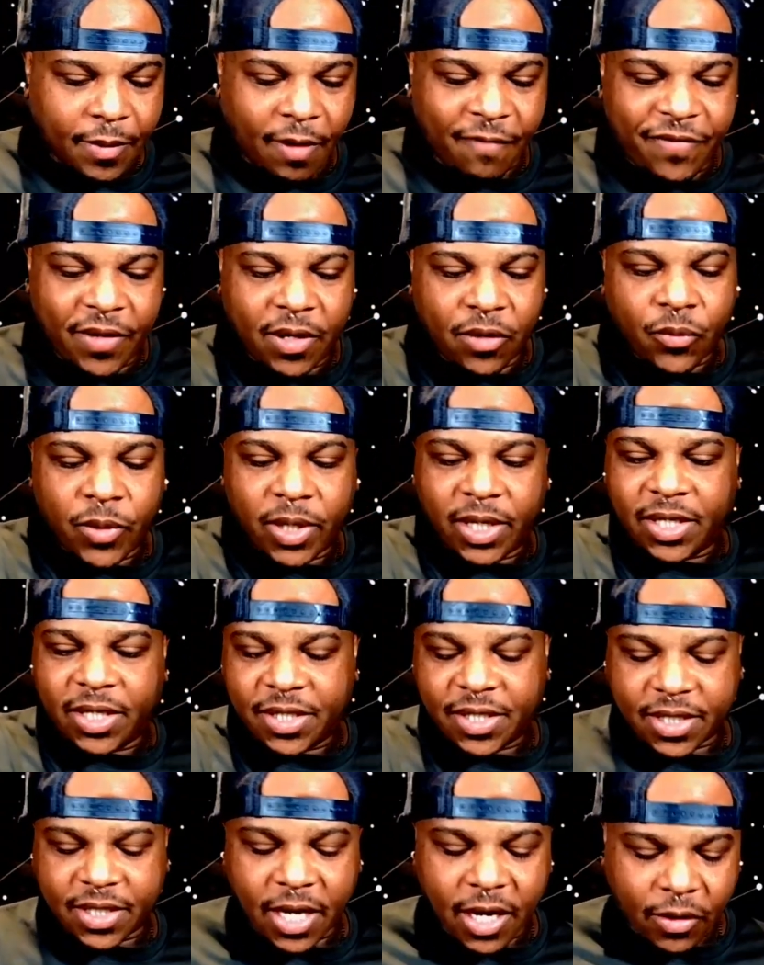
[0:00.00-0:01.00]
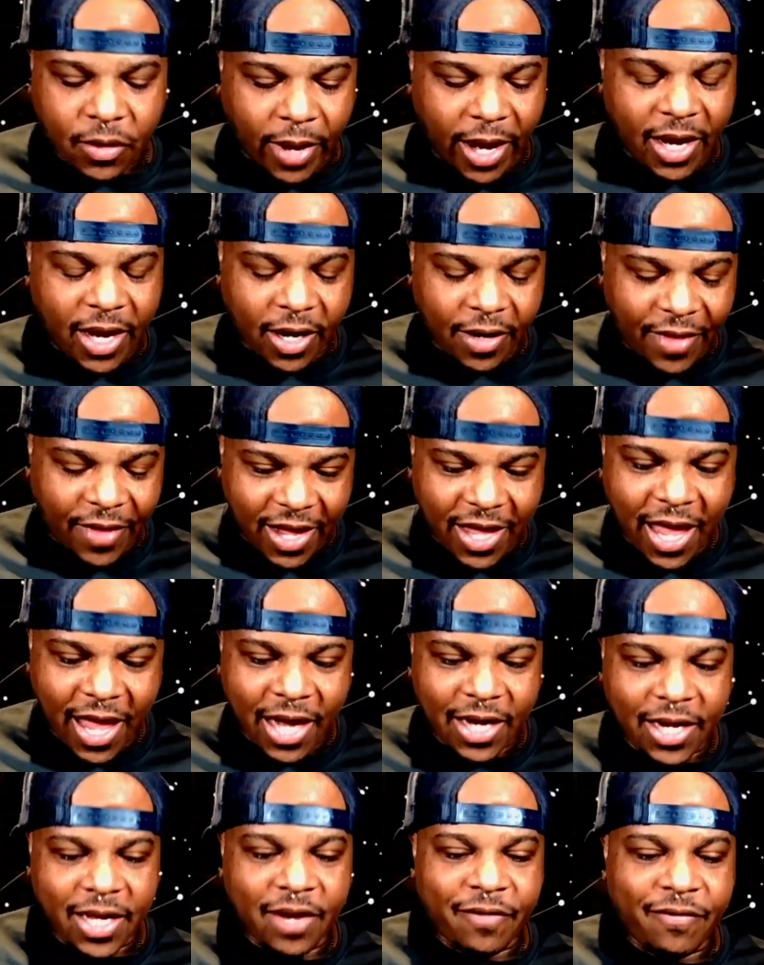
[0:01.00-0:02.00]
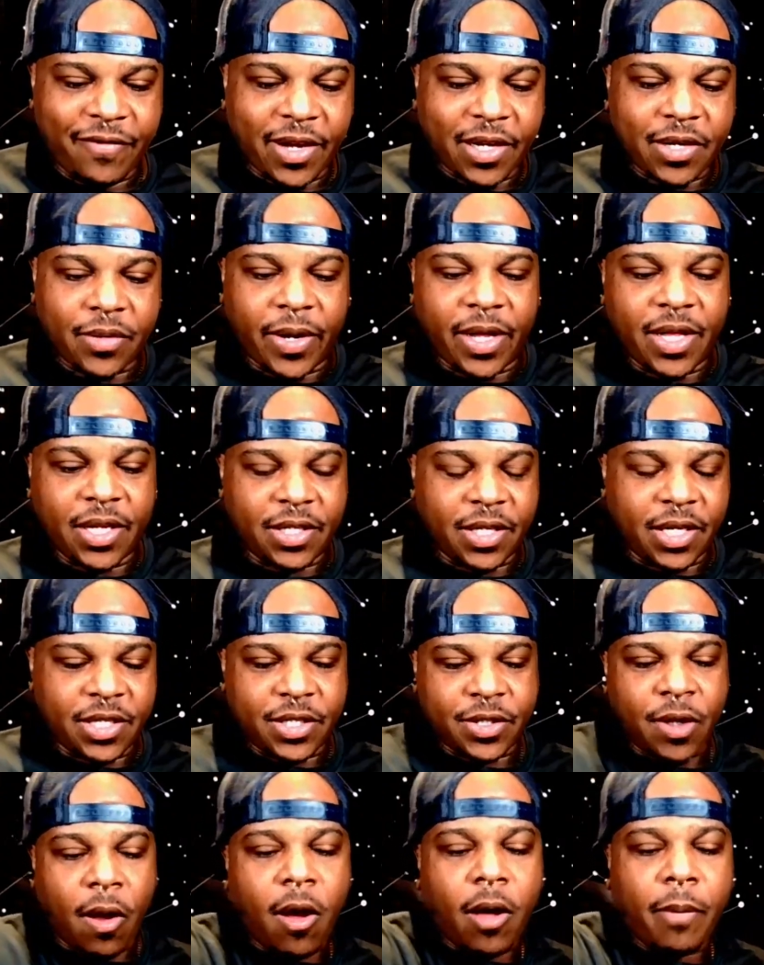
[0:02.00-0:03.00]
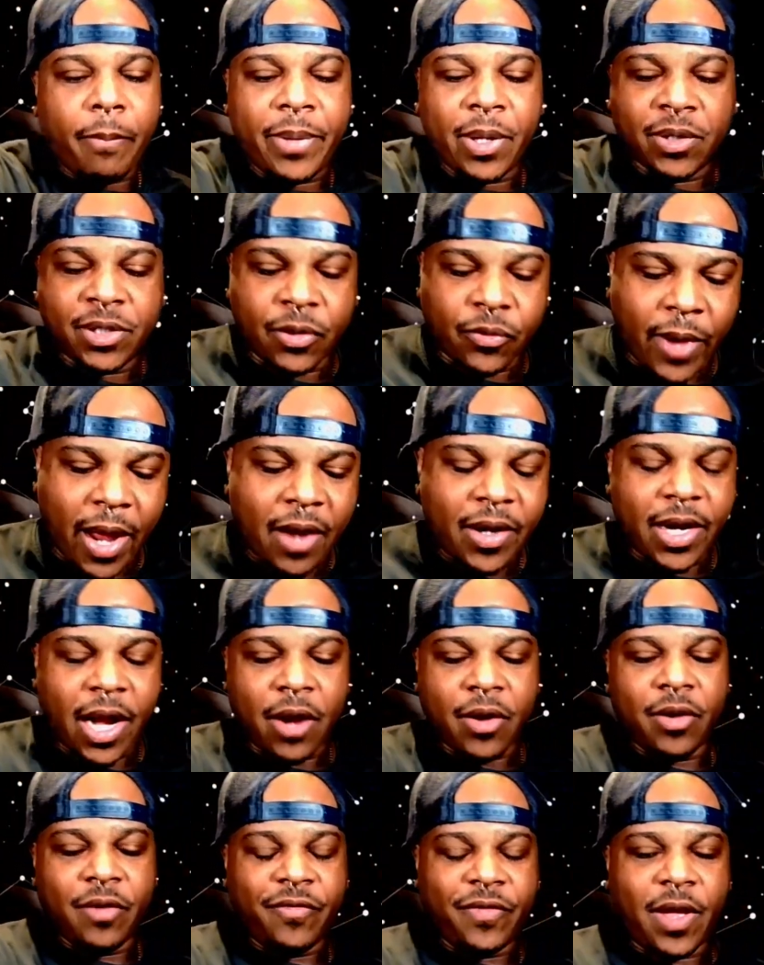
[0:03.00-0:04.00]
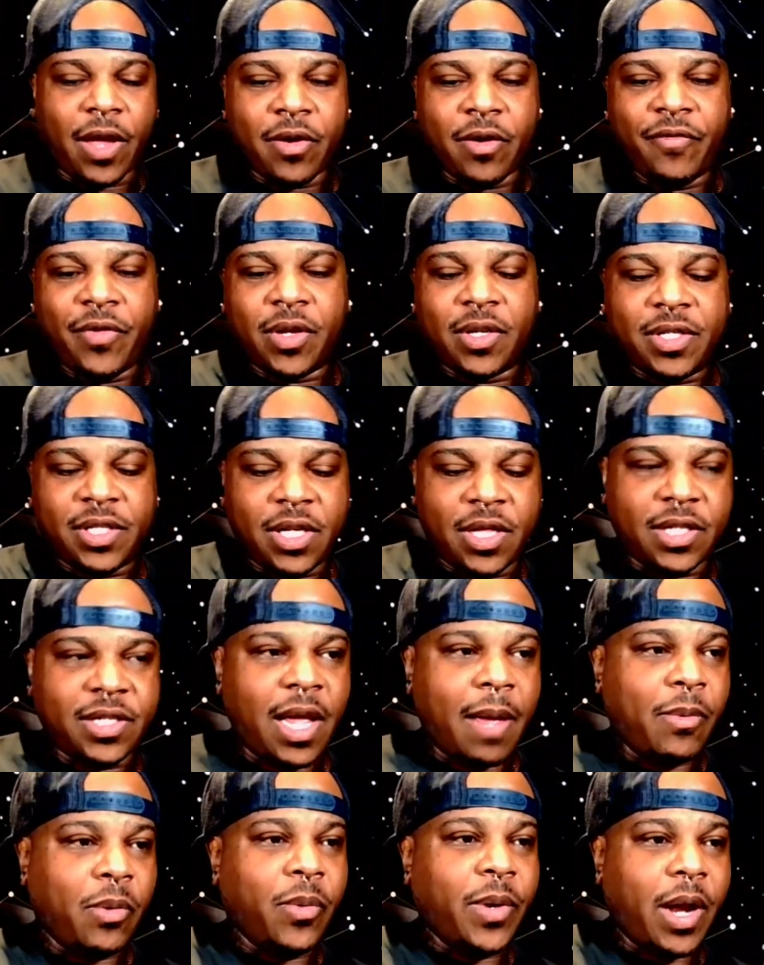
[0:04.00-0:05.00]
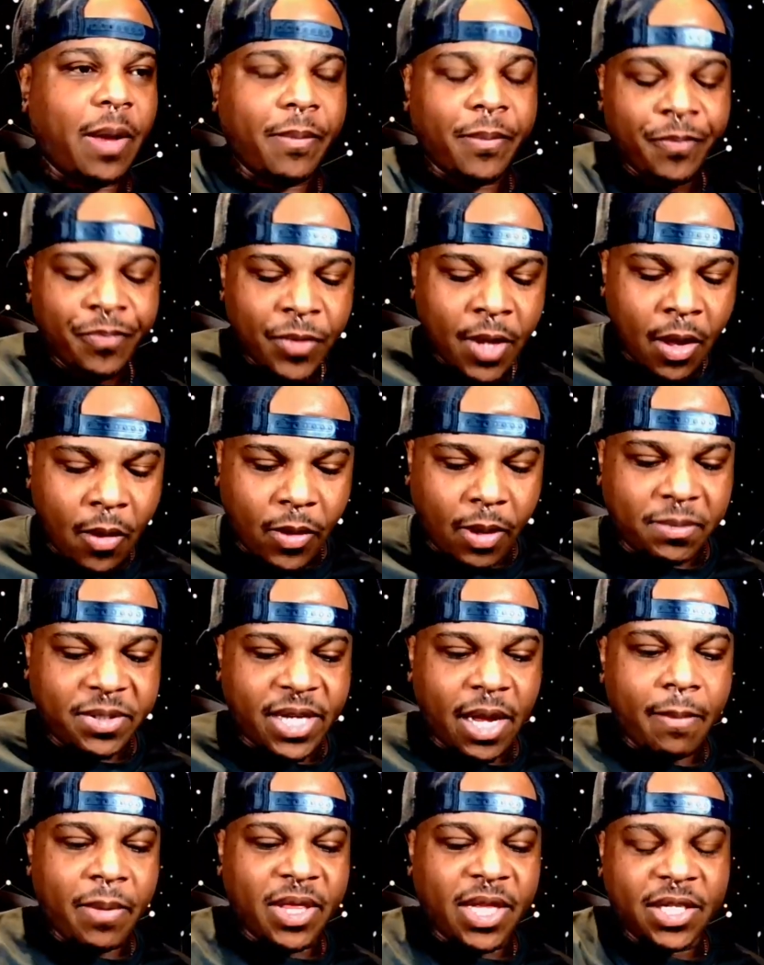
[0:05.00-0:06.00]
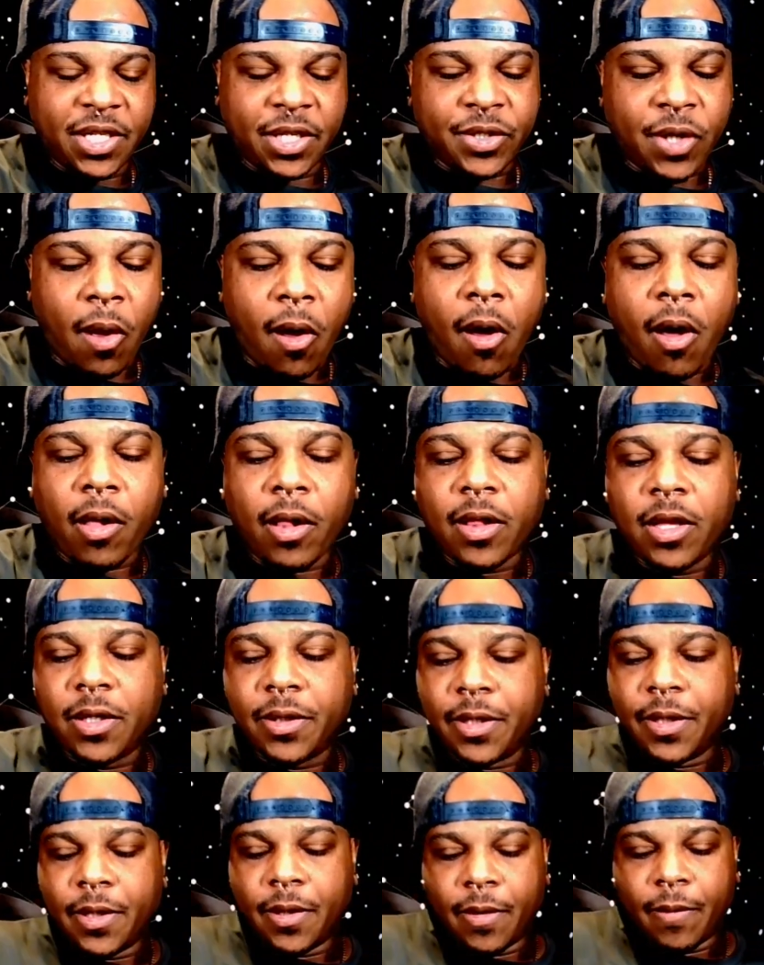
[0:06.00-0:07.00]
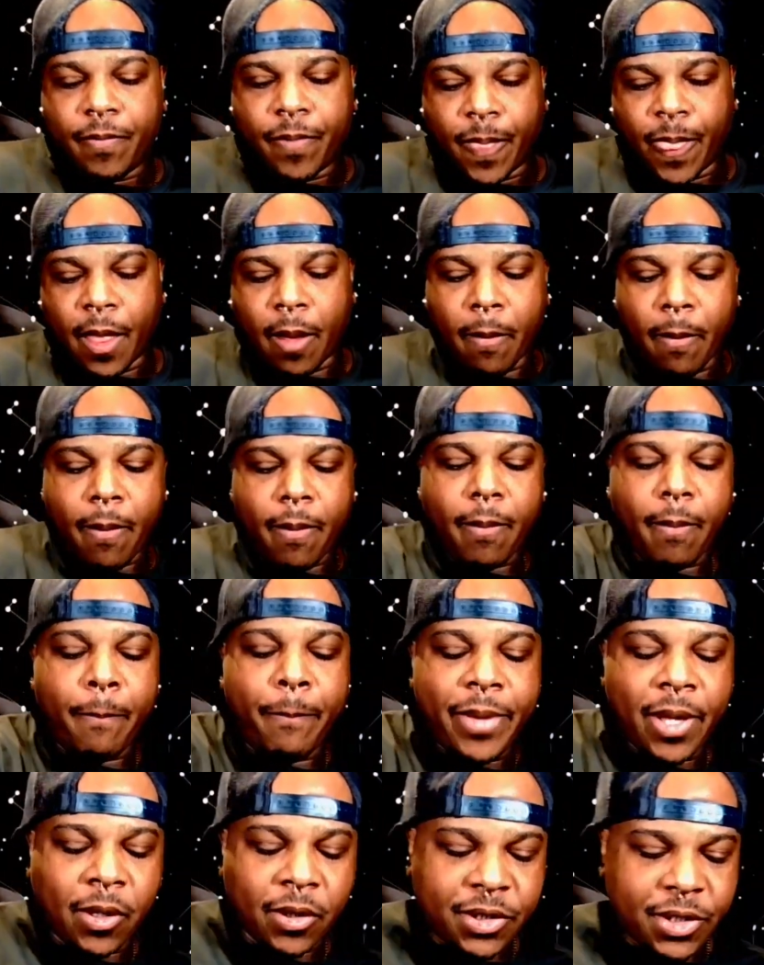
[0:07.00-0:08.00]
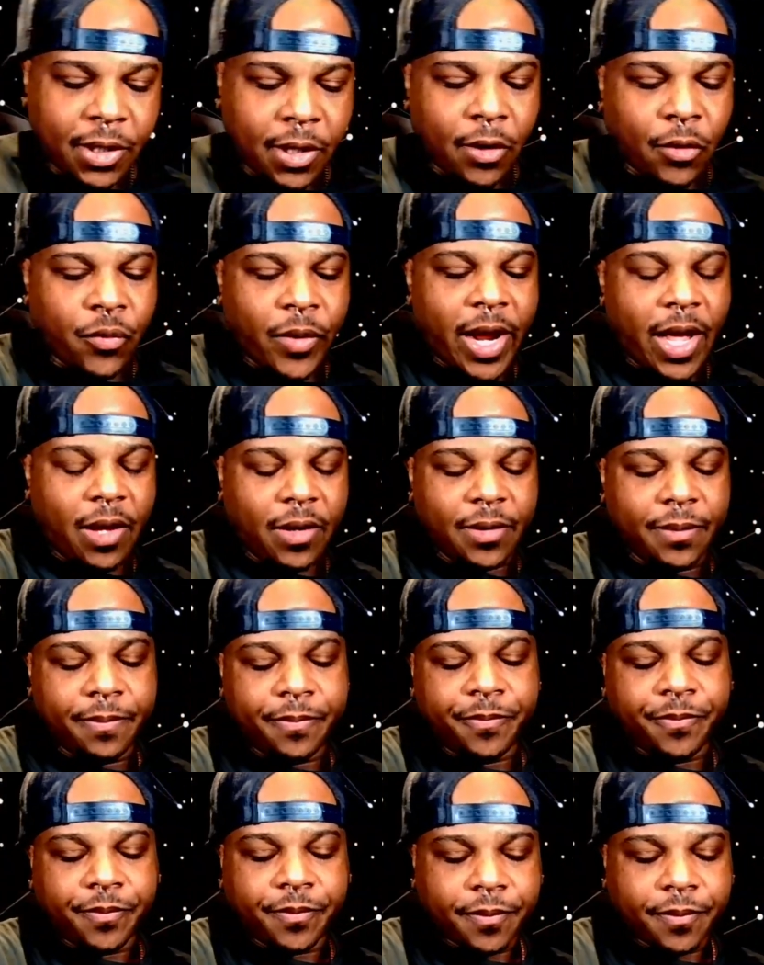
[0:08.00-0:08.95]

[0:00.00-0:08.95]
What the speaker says: I'm feeling really stuck right here, and they can't get a victory. This is all built around it. I don't know if you can see the table what I'm saying, but this is all built around